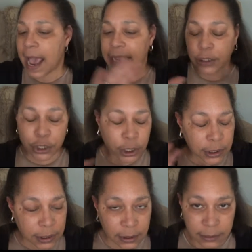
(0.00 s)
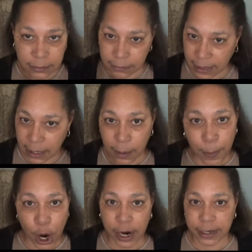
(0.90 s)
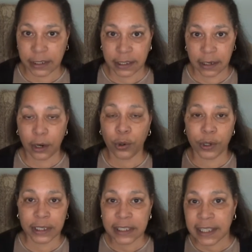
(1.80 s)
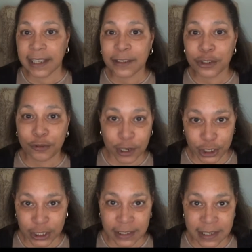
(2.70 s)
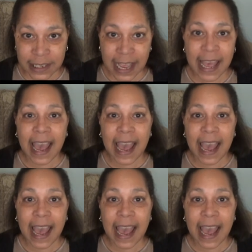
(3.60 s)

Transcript: I took the thing apart according to the instructions.